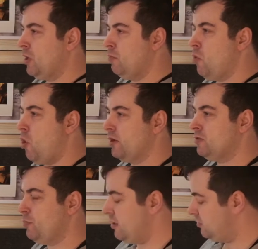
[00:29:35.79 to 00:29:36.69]
more
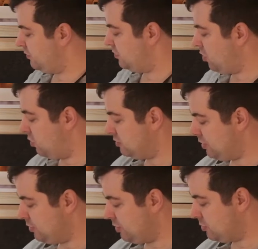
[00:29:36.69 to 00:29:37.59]
expensive salts
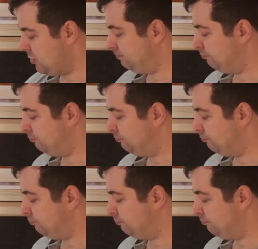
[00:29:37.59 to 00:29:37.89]
than this.